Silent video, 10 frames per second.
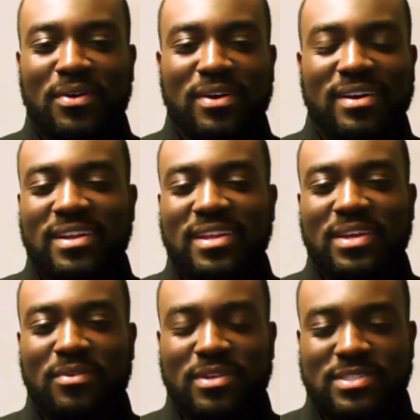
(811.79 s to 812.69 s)
hoodie
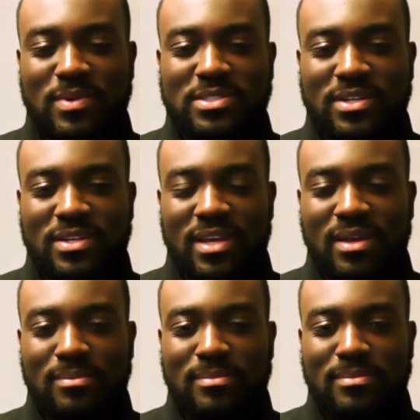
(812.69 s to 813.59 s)
or a sweatshirt
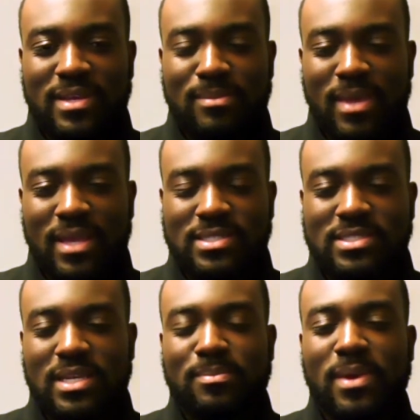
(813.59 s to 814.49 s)
can make such
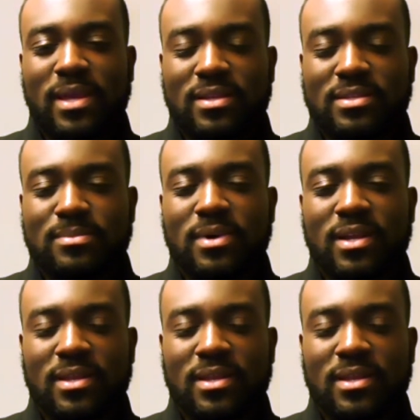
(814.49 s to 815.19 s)
an impact on somebody.